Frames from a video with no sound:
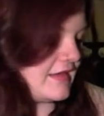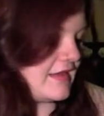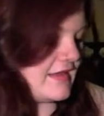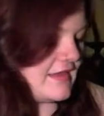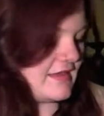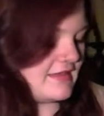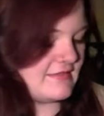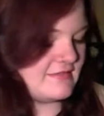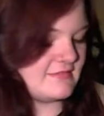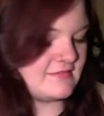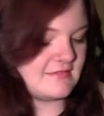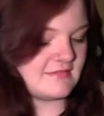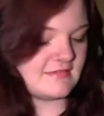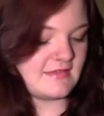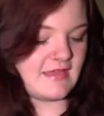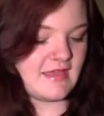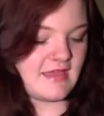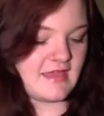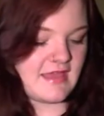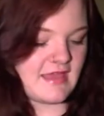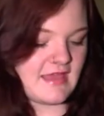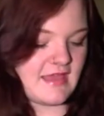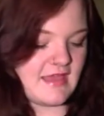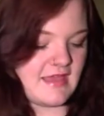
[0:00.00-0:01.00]
is
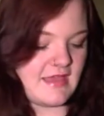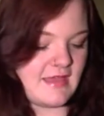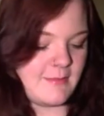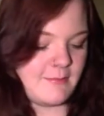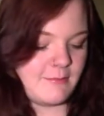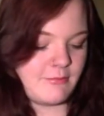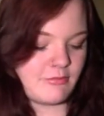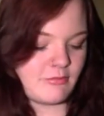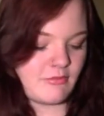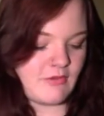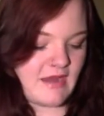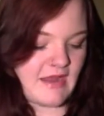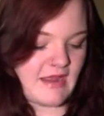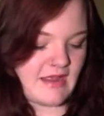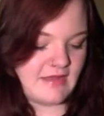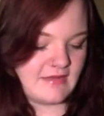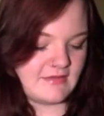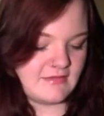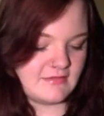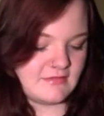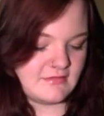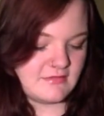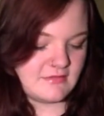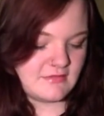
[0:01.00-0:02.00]
a
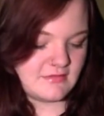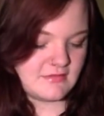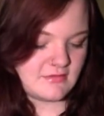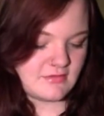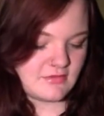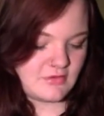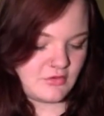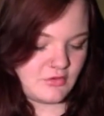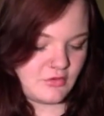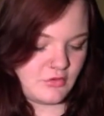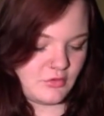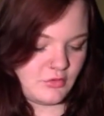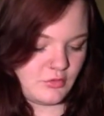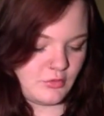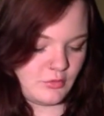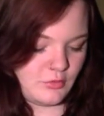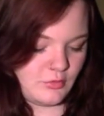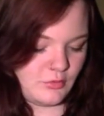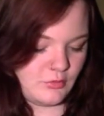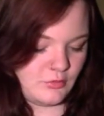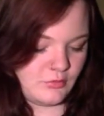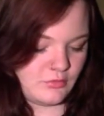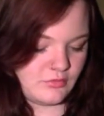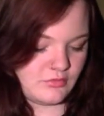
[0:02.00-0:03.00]
brand
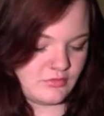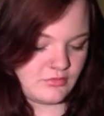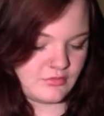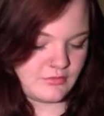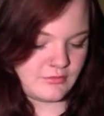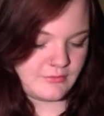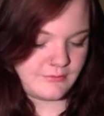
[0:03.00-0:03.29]
called